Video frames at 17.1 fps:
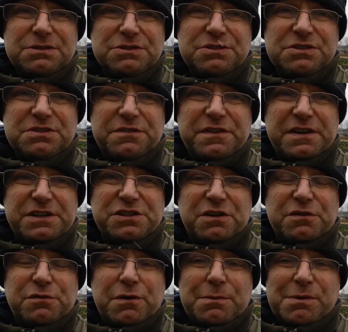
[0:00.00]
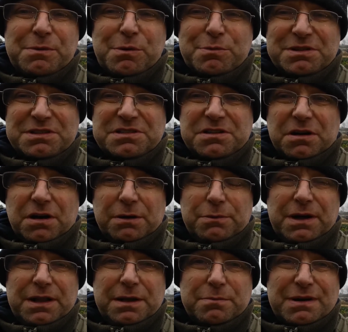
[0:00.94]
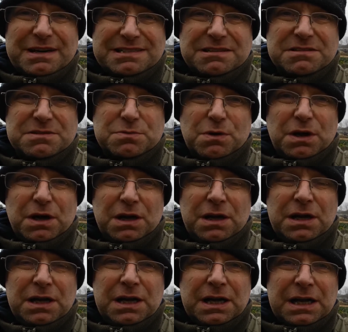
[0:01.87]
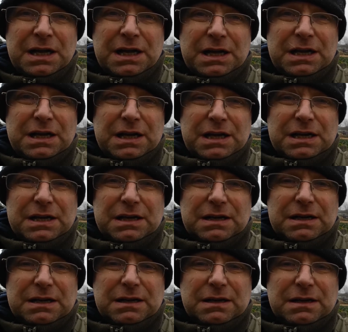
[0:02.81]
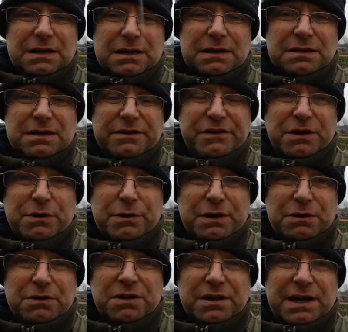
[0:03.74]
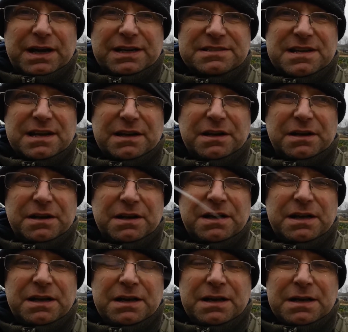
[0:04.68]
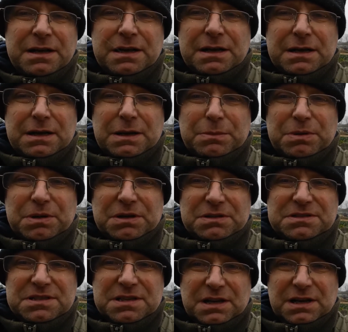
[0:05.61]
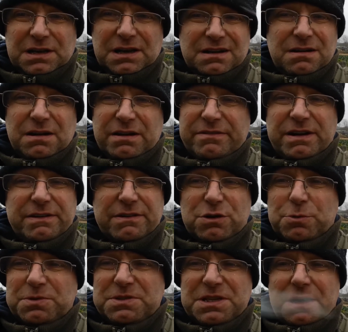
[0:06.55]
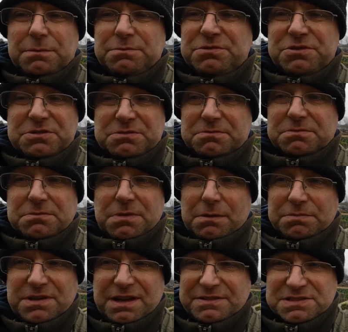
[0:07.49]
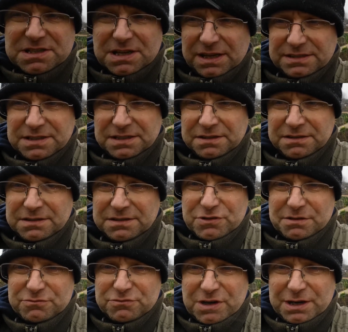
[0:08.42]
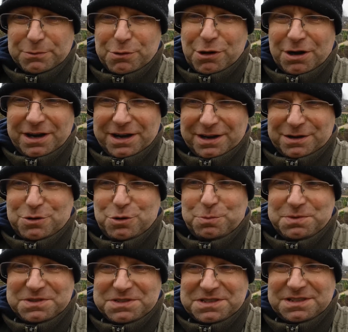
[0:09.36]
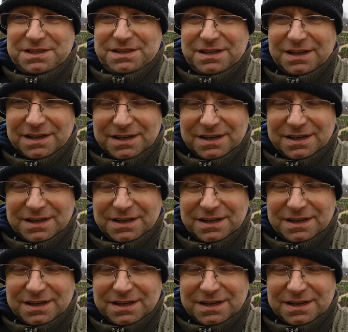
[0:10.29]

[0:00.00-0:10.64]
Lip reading: just to finish off where my mum had started, where the brassicas were. I'll give you a quick look at that in a second. But I can't even have a cup of tea. I'm devastated. I really wanted a cup of tea.